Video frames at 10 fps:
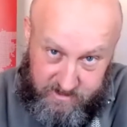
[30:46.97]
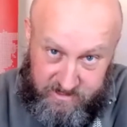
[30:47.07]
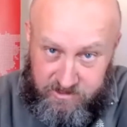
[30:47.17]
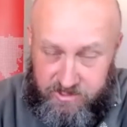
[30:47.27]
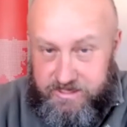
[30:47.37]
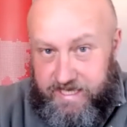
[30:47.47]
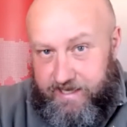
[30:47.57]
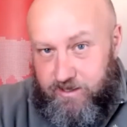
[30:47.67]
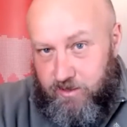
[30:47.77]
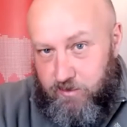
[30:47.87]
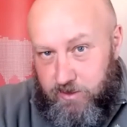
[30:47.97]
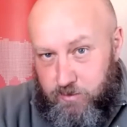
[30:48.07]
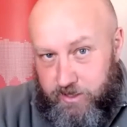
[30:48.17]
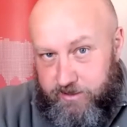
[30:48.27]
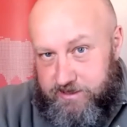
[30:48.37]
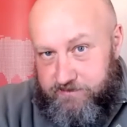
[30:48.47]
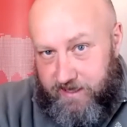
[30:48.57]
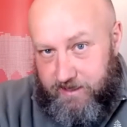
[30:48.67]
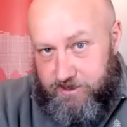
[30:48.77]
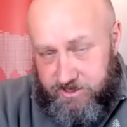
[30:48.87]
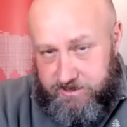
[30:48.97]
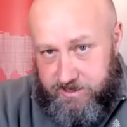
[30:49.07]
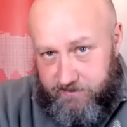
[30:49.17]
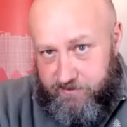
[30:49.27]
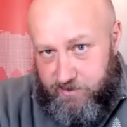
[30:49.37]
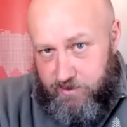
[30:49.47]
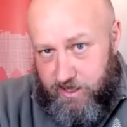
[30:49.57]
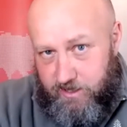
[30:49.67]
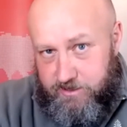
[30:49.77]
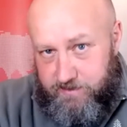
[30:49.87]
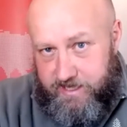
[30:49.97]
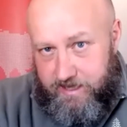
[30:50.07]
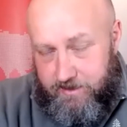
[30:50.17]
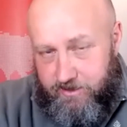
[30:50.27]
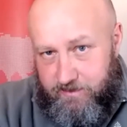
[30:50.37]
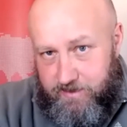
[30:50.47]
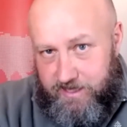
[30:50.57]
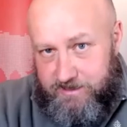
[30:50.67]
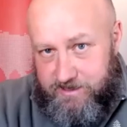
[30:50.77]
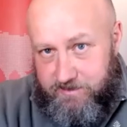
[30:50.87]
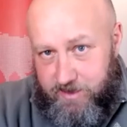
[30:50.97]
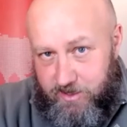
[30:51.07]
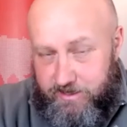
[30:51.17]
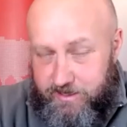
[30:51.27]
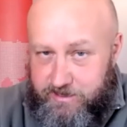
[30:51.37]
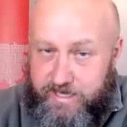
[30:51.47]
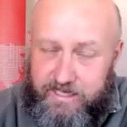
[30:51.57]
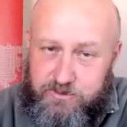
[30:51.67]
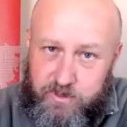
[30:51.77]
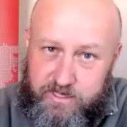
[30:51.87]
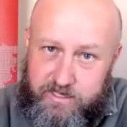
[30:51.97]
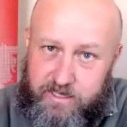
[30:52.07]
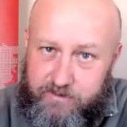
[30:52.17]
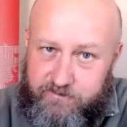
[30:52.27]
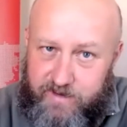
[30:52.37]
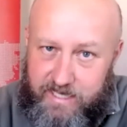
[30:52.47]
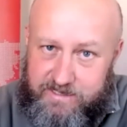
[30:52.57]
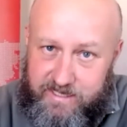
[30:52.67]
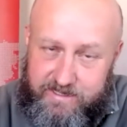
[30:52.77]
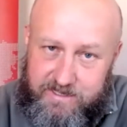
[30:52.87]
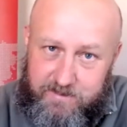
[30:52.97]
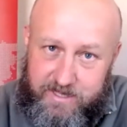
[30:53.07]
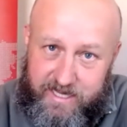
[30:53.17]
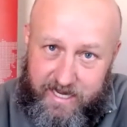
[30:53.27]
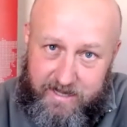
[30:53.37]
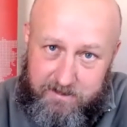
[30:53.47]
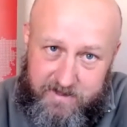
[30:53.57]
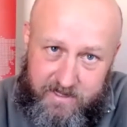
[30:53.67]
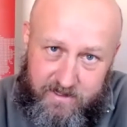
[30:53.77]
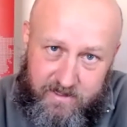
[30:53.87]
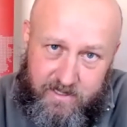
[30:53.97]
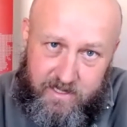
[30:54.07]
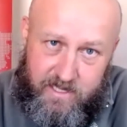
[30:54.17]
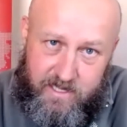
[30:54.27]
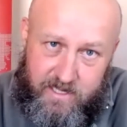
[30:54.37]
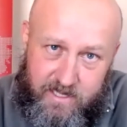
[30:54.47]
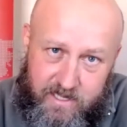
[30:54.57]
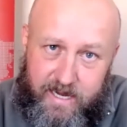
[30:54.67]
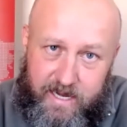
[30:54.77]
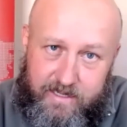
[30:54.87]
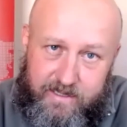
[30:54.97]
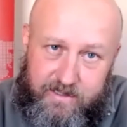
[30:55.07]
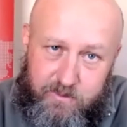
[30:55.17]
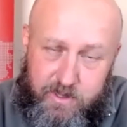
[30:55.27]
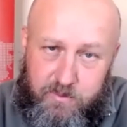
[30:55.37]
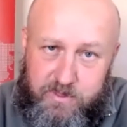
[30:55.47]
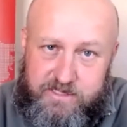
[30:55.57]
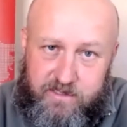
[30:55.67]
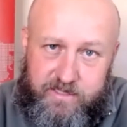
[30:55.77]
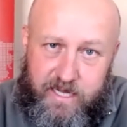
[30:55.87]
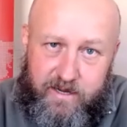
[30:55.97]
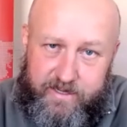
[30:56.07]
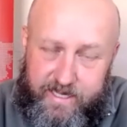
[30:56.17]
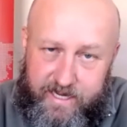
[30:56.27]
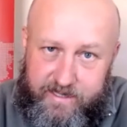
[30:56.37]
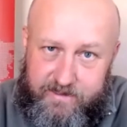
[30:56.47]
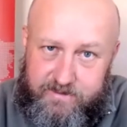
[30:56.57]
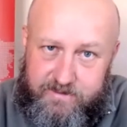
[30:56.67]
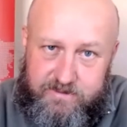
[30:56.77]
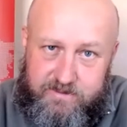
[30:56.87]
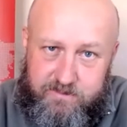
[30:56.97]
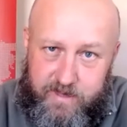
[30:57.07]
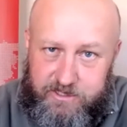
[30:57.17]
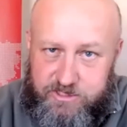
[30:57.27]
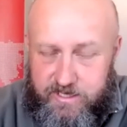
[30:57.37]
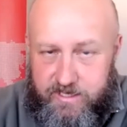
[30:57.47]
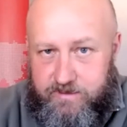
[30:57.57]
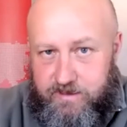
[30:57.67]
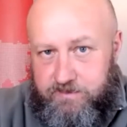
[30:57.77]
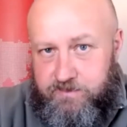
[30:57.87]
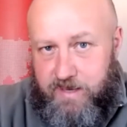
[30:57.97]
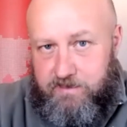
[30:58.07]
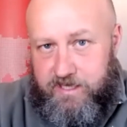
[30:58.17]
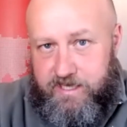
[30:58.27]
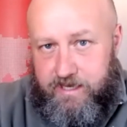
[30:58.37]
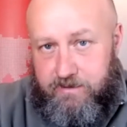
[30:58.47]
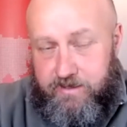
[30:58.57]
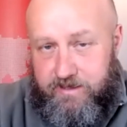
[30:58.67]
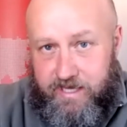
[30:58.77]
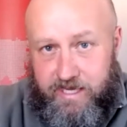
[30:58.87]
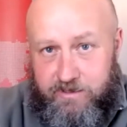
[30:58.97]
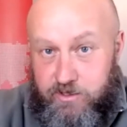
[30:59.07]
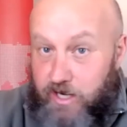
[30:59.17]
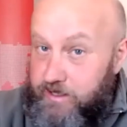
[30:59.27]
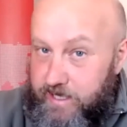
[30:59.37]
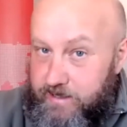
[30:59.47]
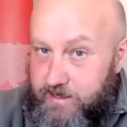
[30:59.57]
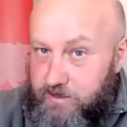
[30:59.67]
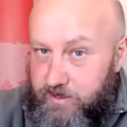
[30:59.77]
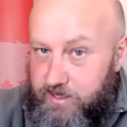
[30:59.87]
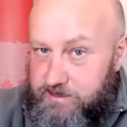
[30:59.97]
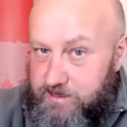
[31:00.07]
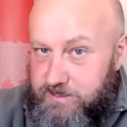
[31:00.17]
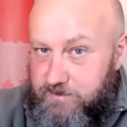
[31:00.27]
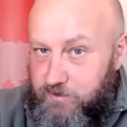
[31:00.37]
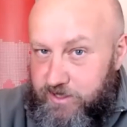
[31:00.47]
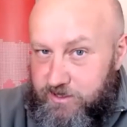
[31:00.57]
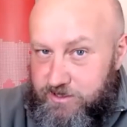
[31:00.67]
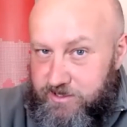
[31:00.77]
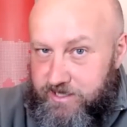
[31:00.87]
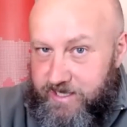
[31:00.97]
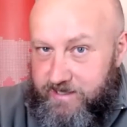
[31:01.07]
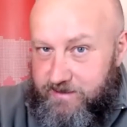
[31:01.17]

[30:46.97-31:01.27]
to take on what were its functions if you are to become a robust community. So that's what the advice later became. And we still now and again mention it in public here and there. You don't get the criticism we used to get